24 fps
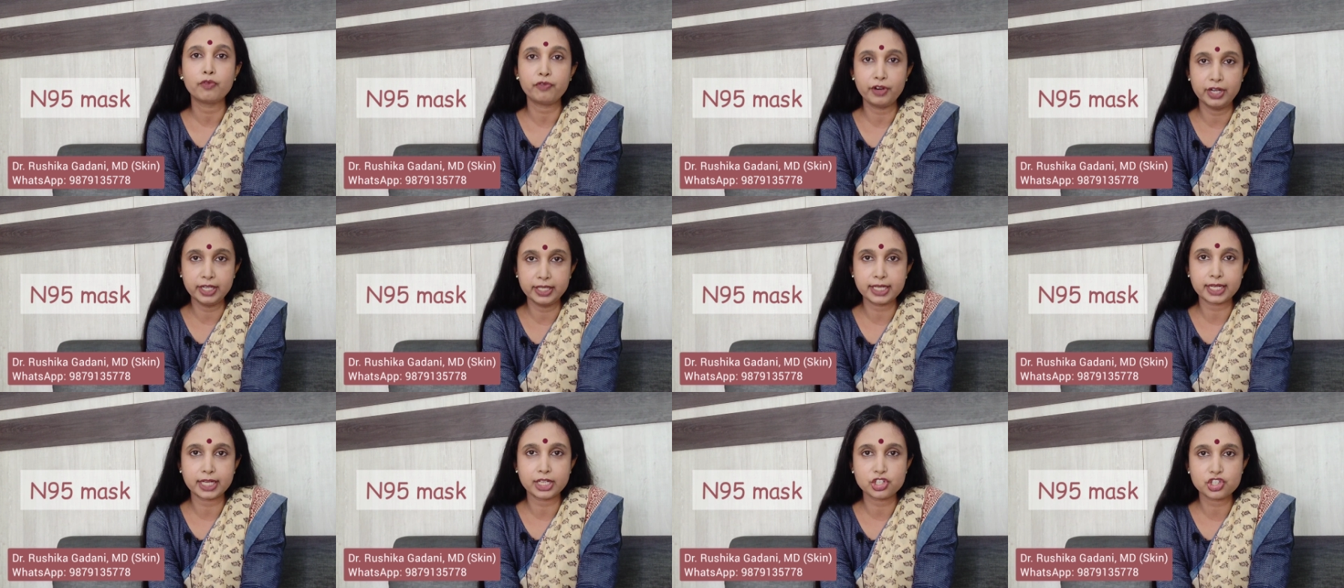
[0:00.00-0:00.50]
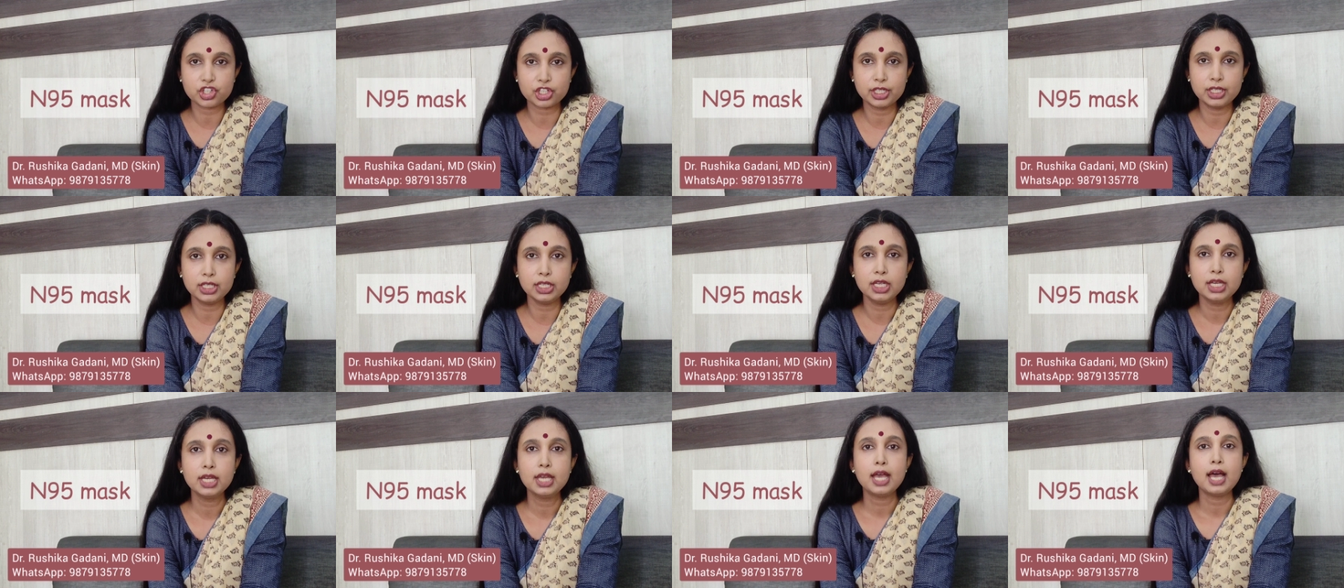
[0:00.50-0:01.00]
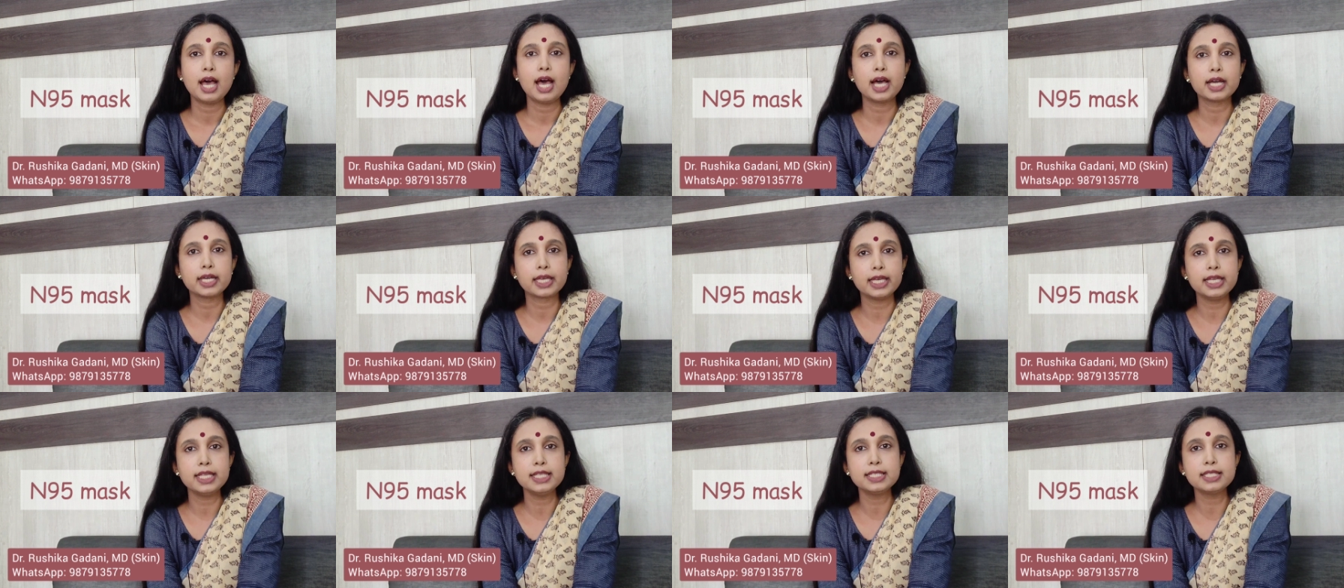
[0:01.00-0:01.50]
filtration
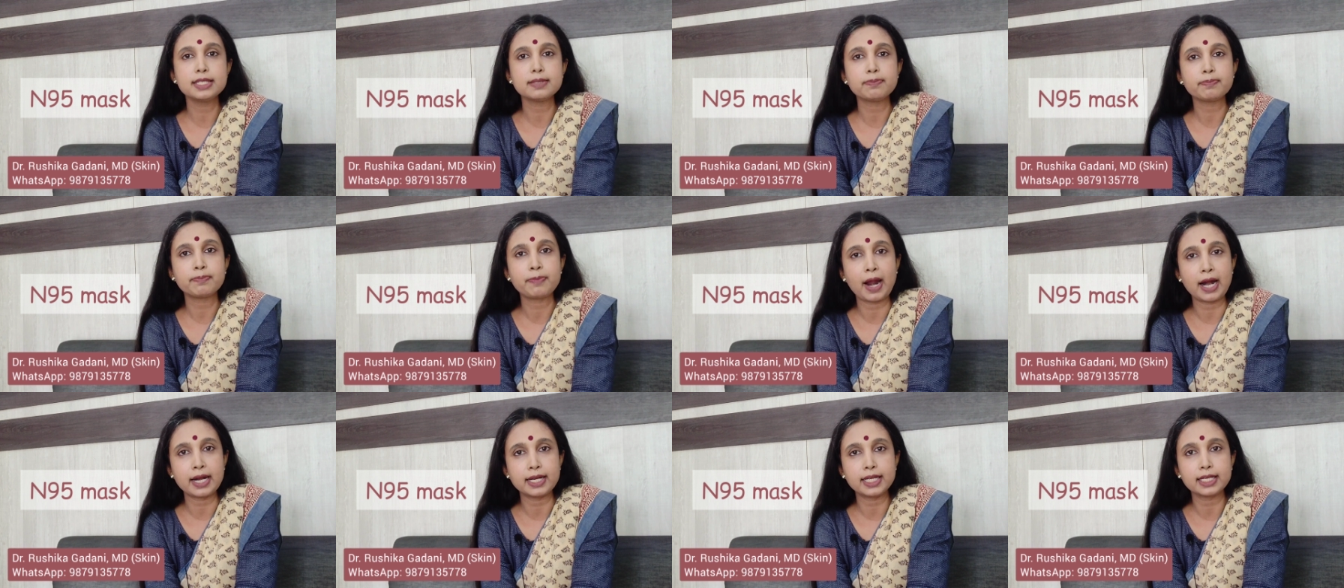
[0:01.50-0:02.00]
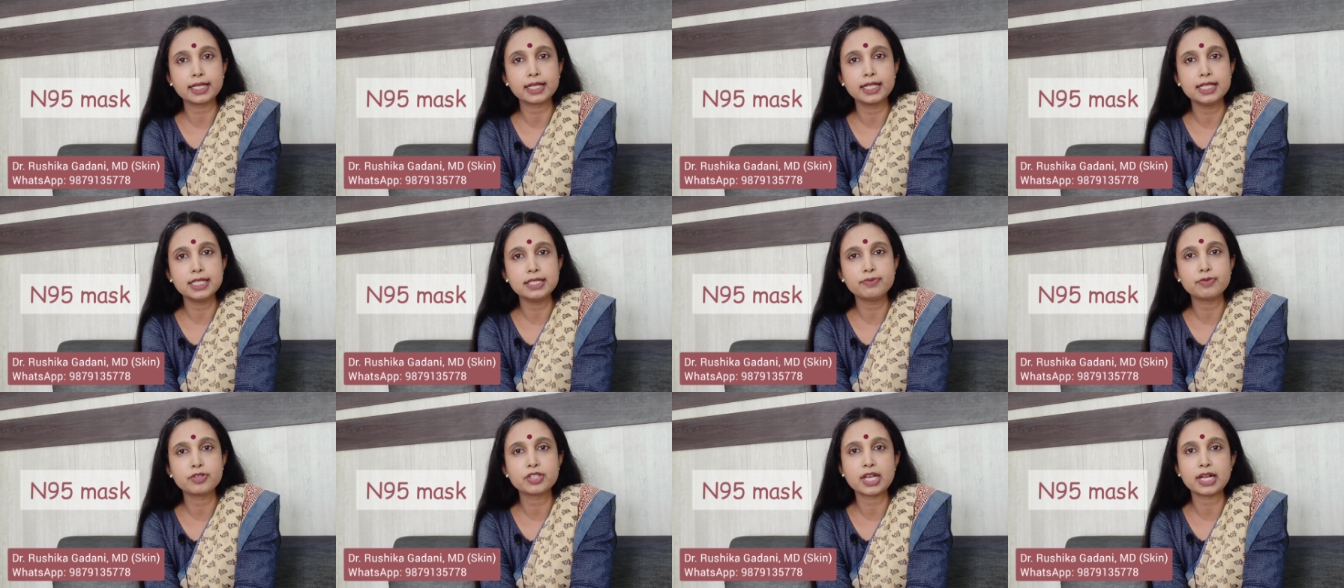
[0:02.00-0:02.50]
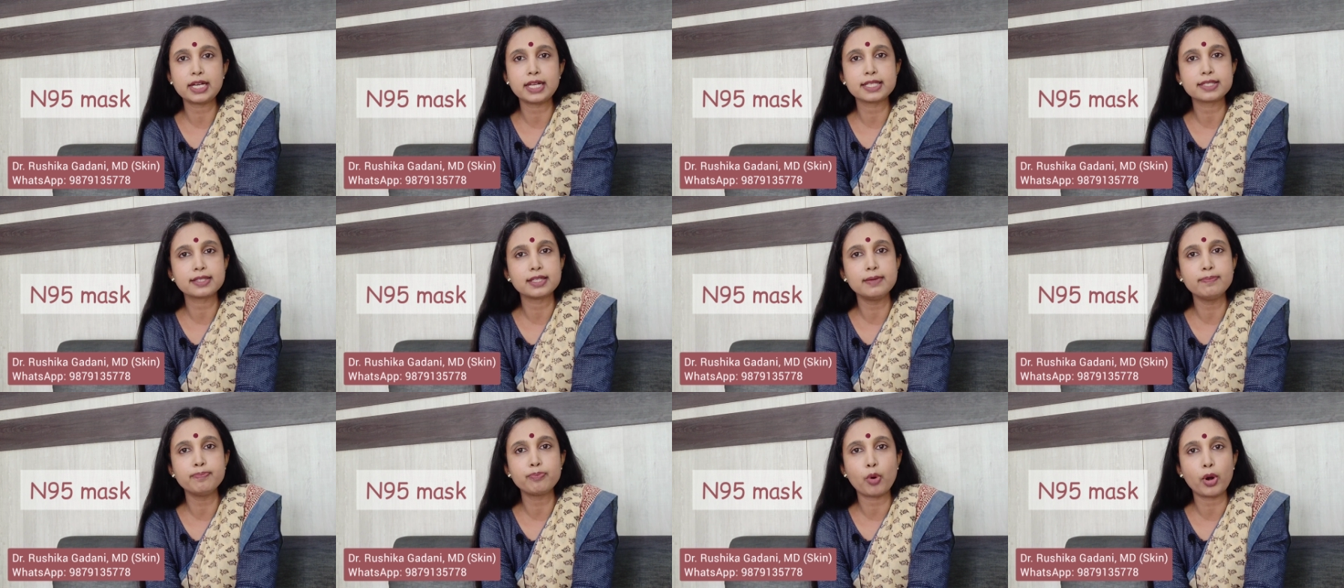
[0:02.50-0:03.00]
against particles which are less
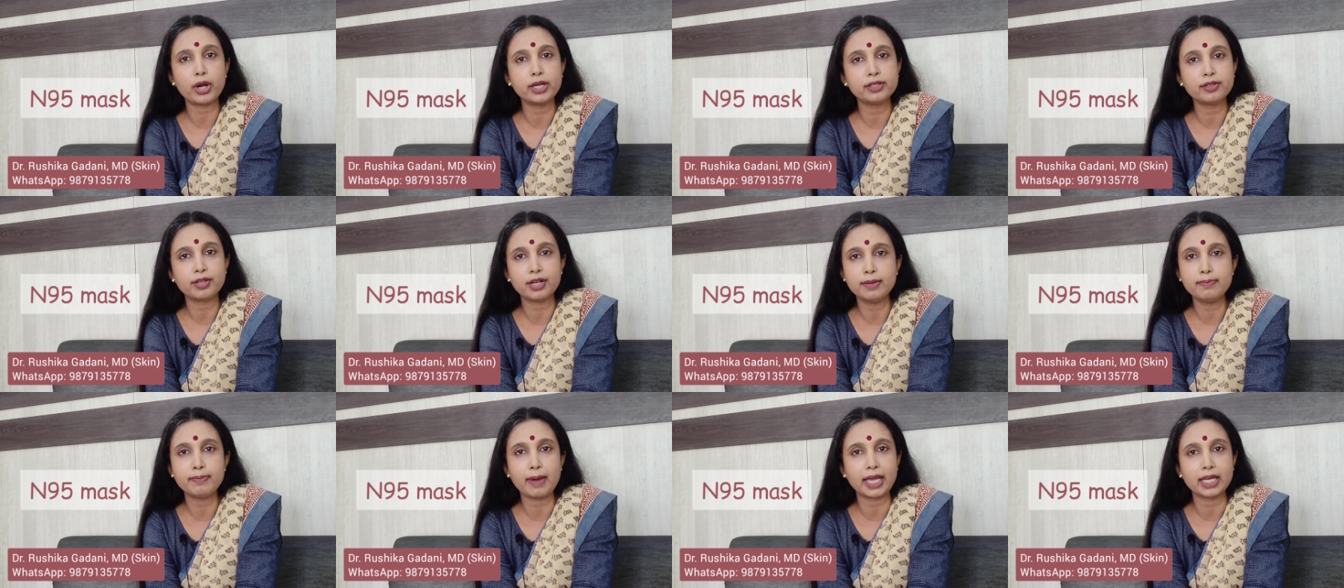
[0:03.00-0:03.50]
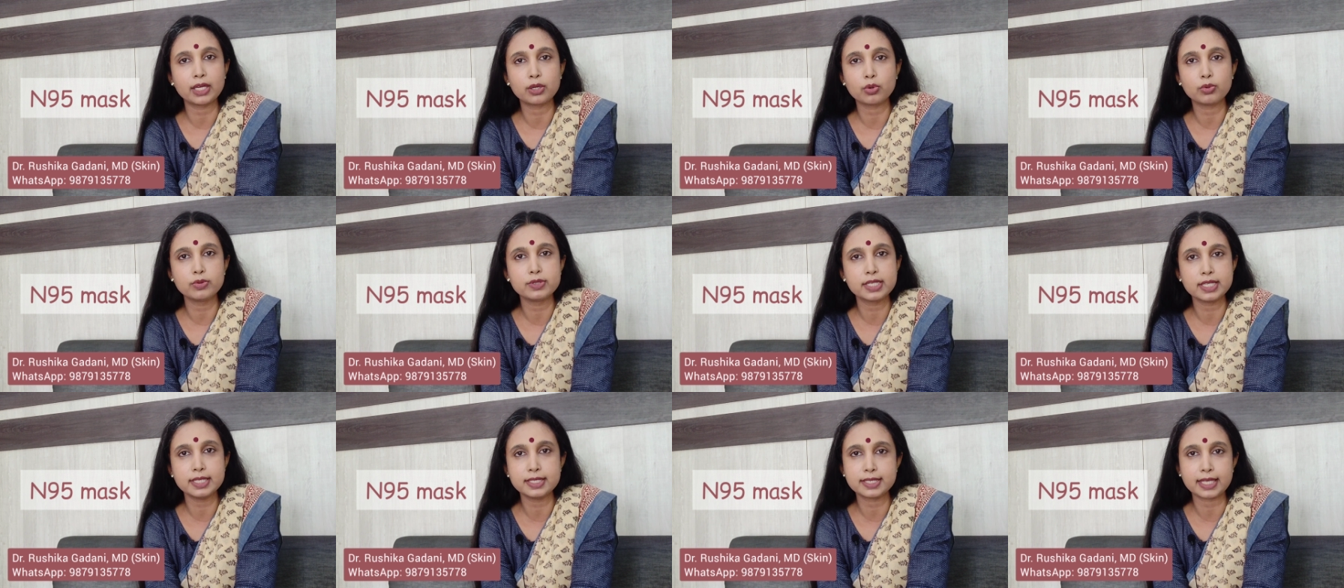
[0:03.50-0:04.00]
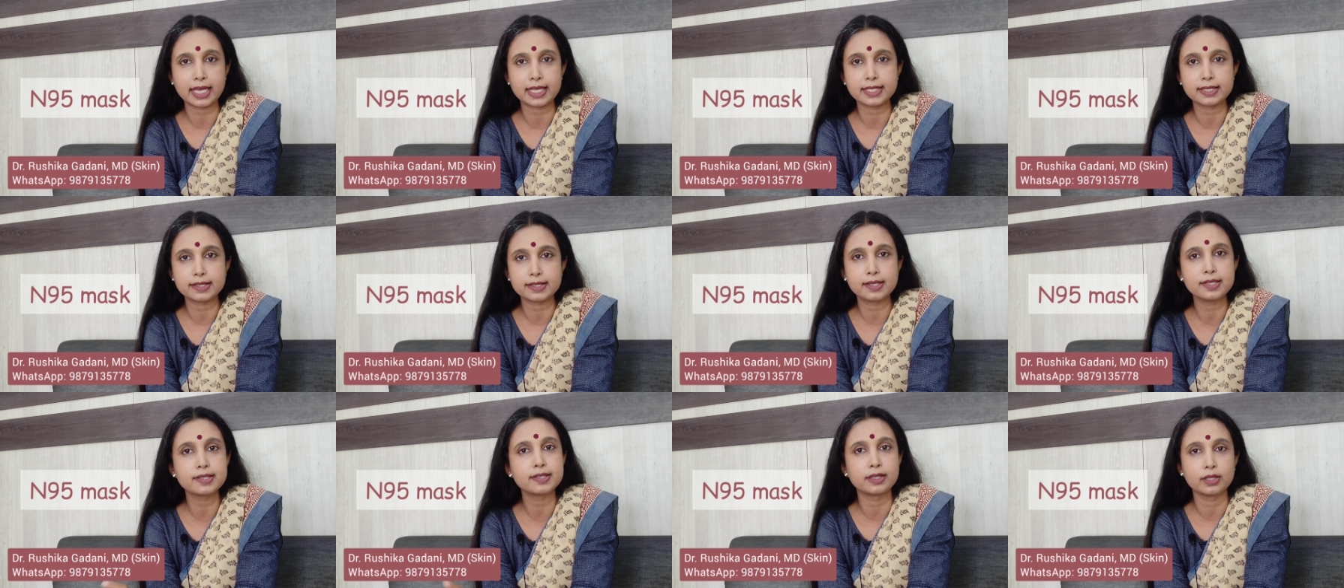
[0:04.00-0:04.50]
than 0.3 microns in
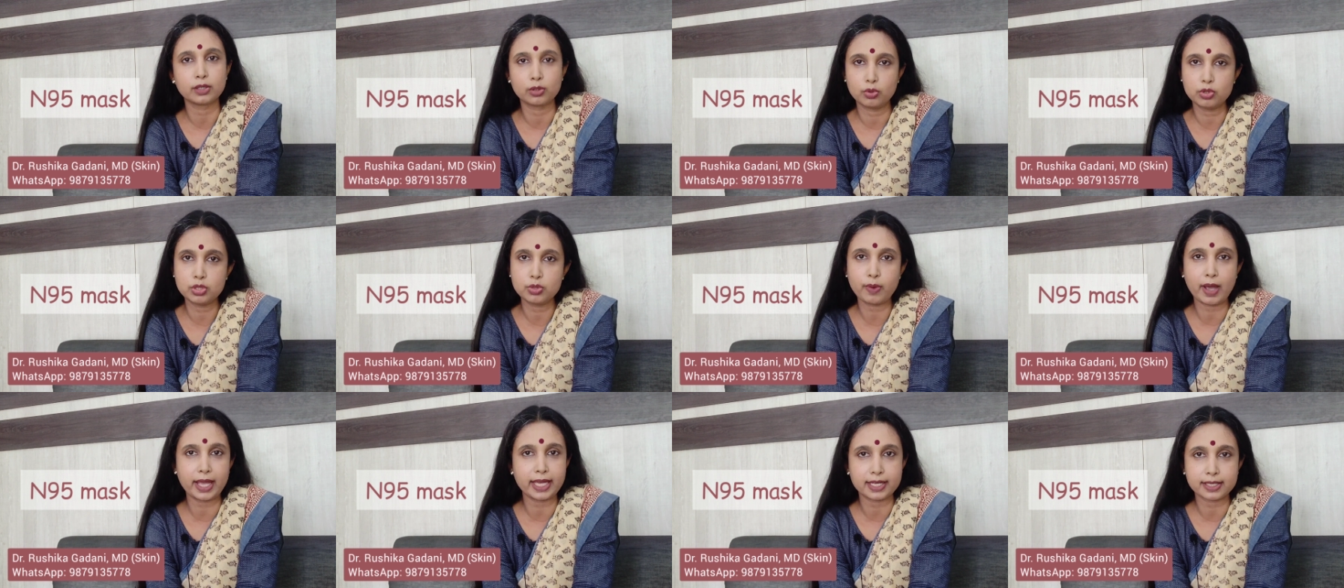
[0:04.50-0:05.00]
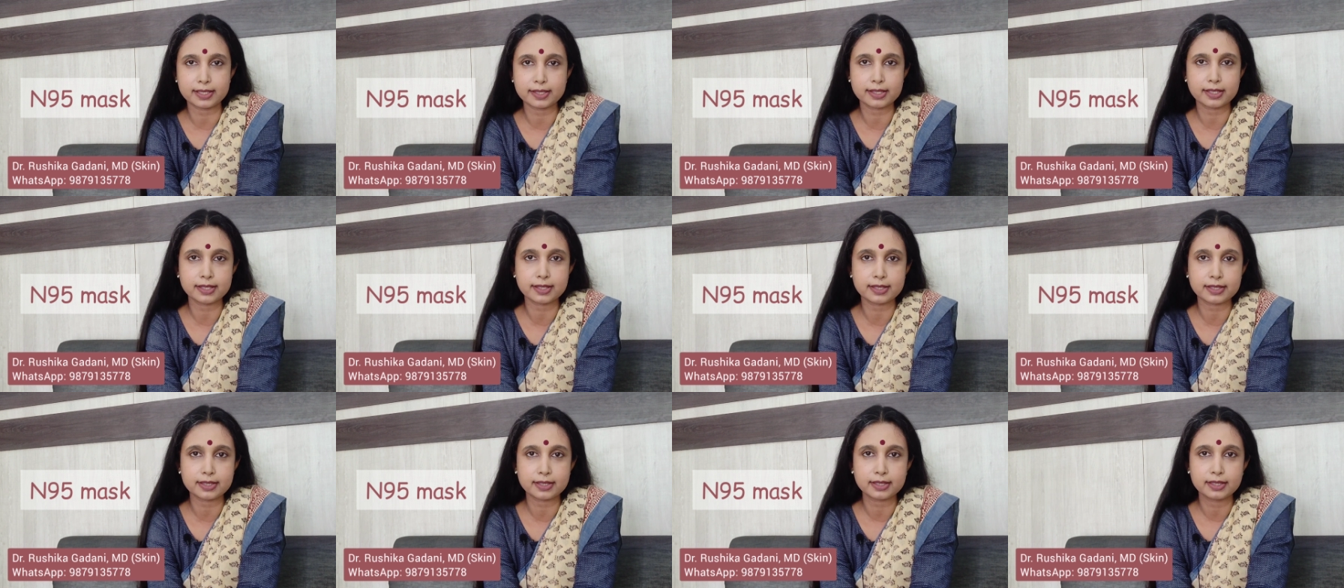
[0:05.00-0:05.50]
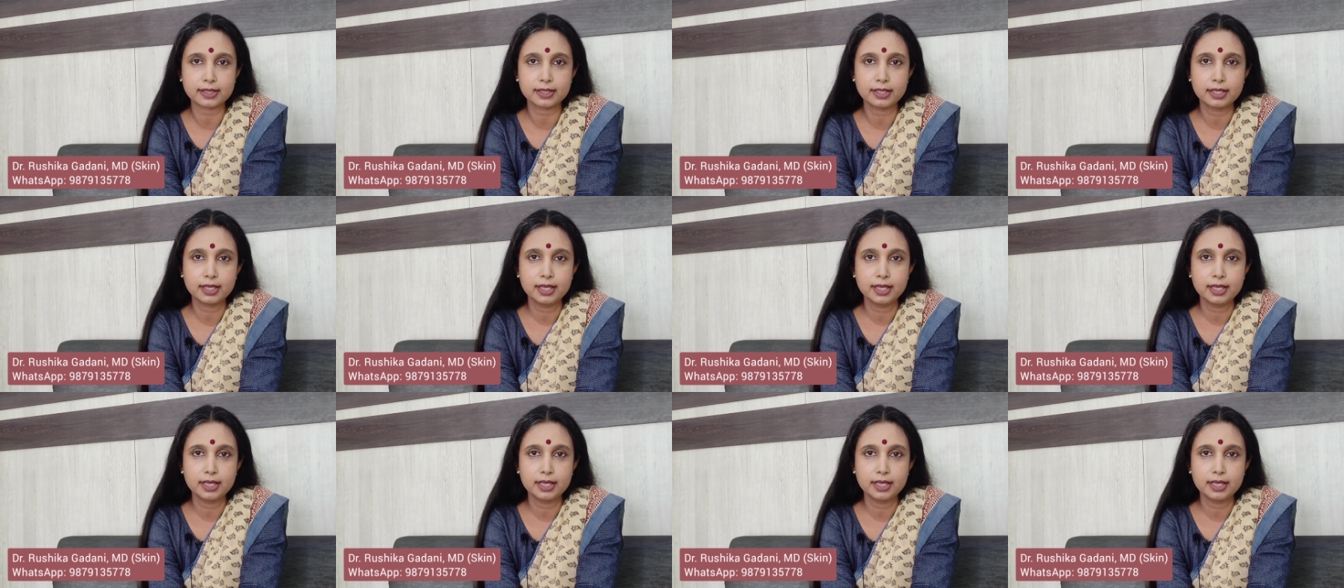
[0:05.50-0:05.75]
size. This includes viruses.